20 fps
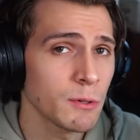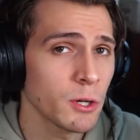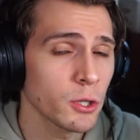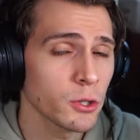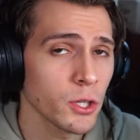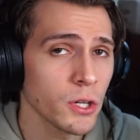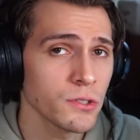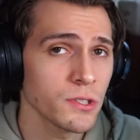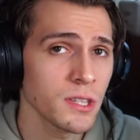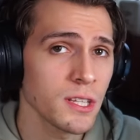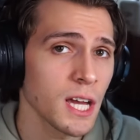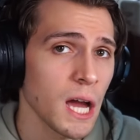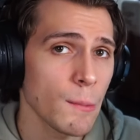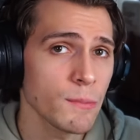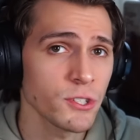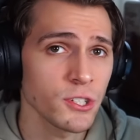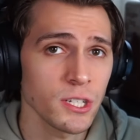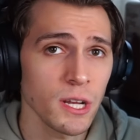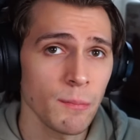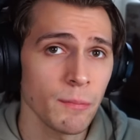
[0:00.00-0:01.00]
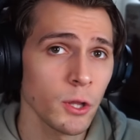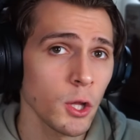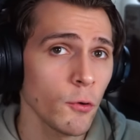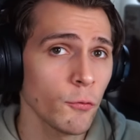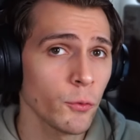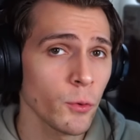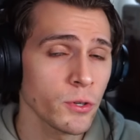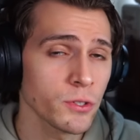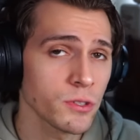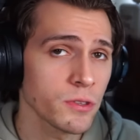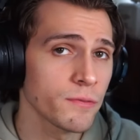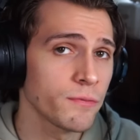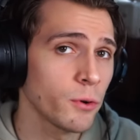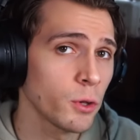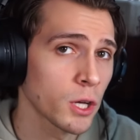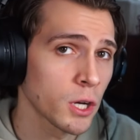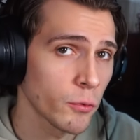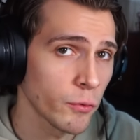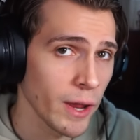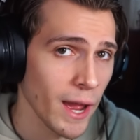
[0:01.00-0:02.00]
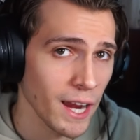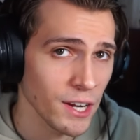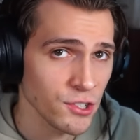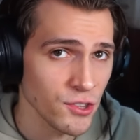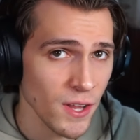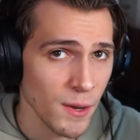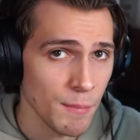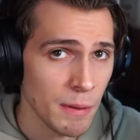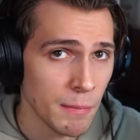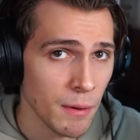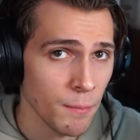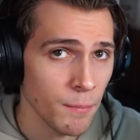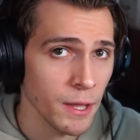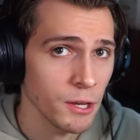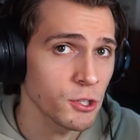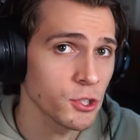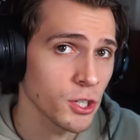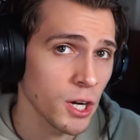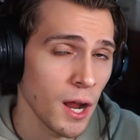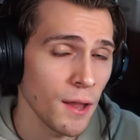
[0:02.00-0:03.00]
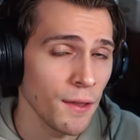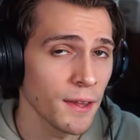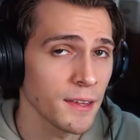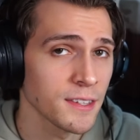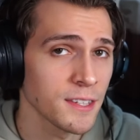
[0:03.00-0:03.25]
Let me know your thoughts in the comments down below. If you want to see the full cut reaction, that'll be my Patreon.